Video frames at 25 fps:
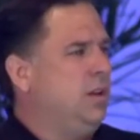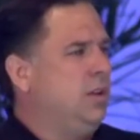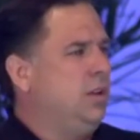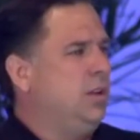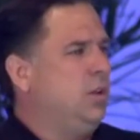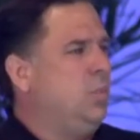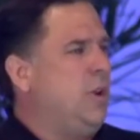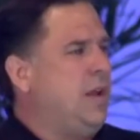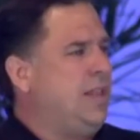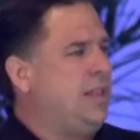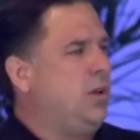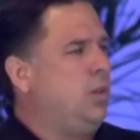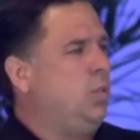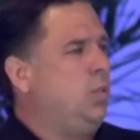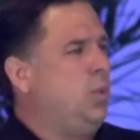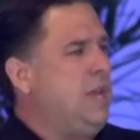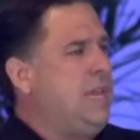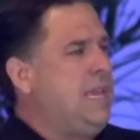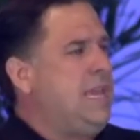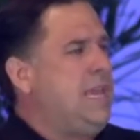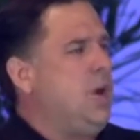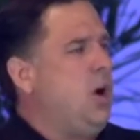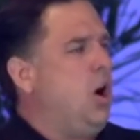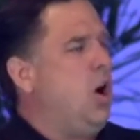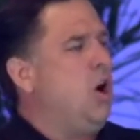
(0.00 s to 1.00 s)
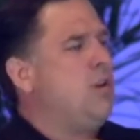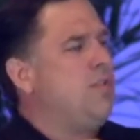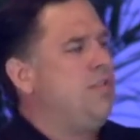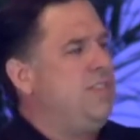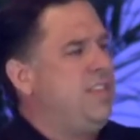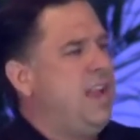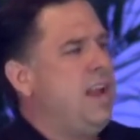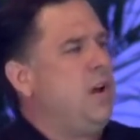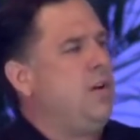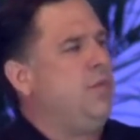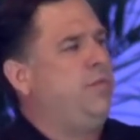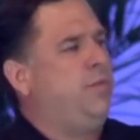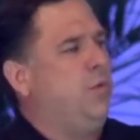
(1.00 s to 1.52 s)
The way that we are
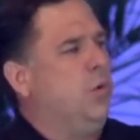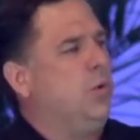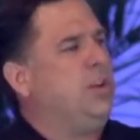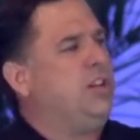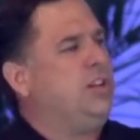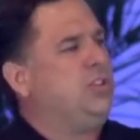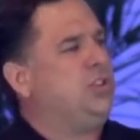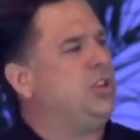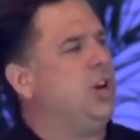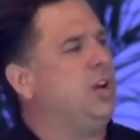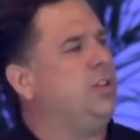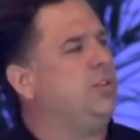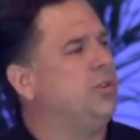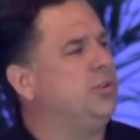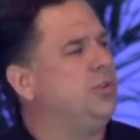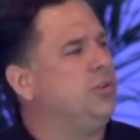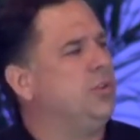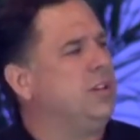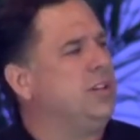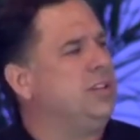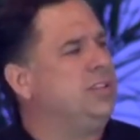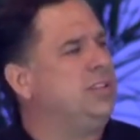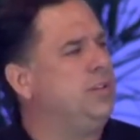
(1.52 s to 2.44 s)
there for each other during